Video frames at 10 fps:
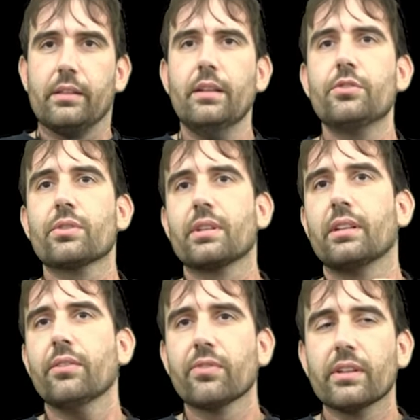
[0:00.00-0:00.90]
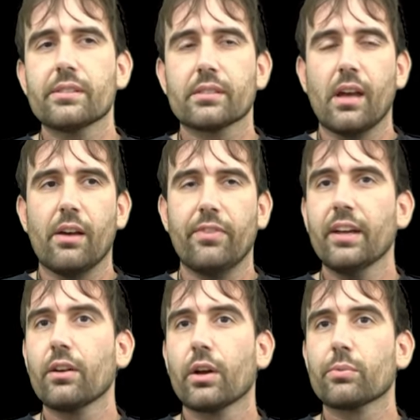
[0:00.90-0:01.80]
An interesting difference uh,
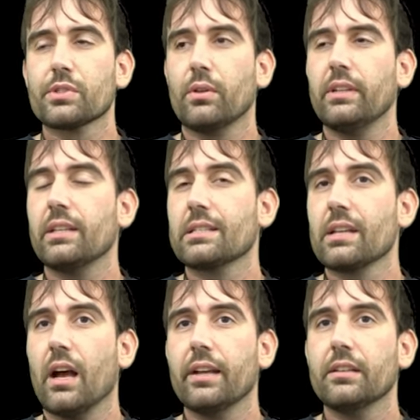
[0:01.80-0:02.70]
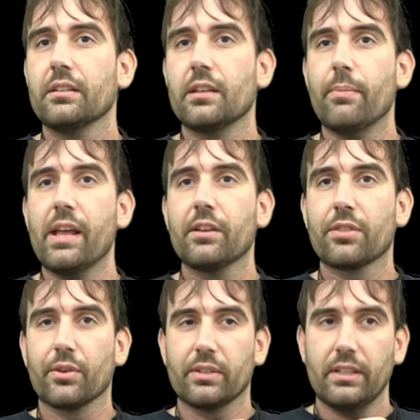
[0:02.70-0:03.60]
Vanguard was only designed to make
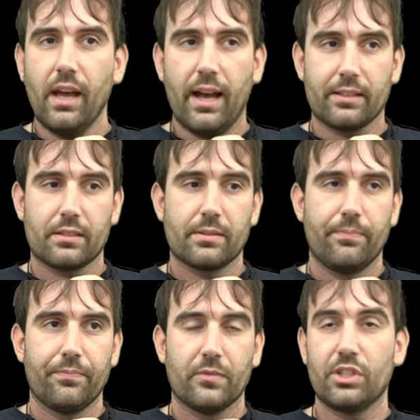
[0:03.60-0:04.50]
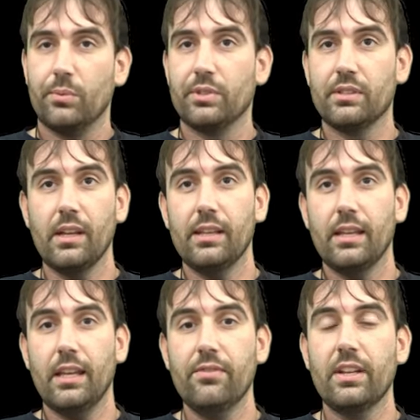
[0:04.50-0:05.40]
30 knots. She was
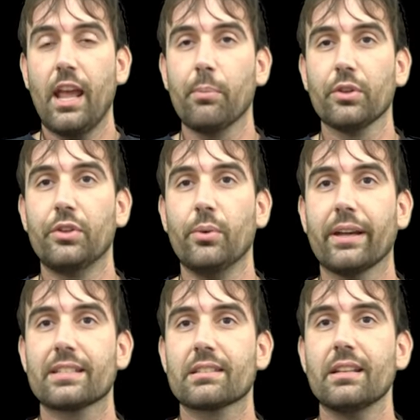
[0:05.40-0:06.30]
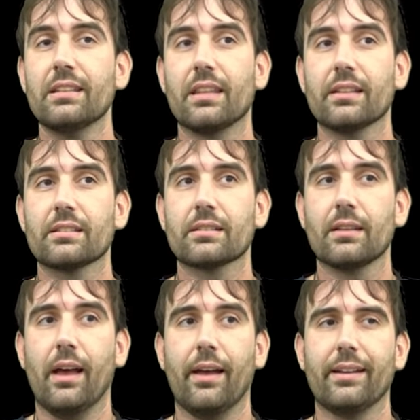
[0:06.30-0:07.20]
even able to exceed
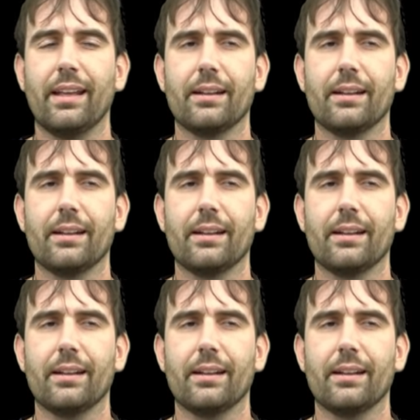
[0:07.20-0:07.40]
this uh, and